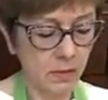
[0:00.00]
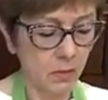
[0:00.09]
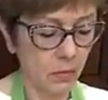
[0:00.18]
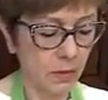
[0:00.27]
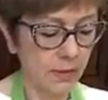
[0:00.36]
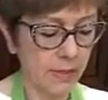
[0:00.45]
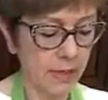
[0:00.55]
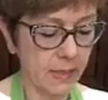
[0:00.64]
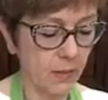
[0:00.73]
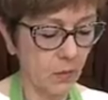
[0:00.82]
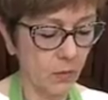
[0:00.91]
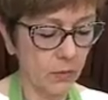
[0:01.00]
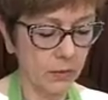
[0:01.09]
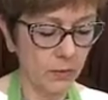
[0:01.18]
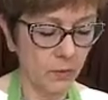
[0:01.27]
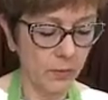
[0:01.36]
We'll let that go a
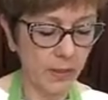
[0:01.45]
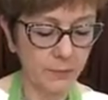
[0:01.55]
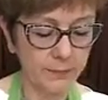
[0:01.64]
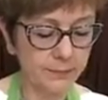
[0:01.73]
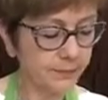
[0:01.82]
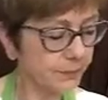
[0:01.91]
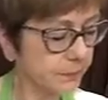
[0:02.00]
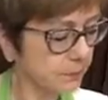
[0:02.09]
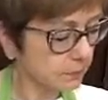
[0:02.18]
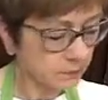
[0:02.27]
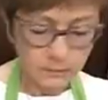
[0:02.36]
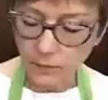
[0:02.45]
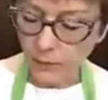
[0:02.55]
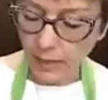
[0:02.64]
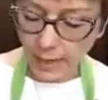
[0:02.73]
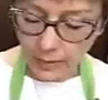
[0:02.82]
little bit.
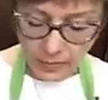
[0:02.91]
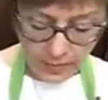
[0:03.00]
And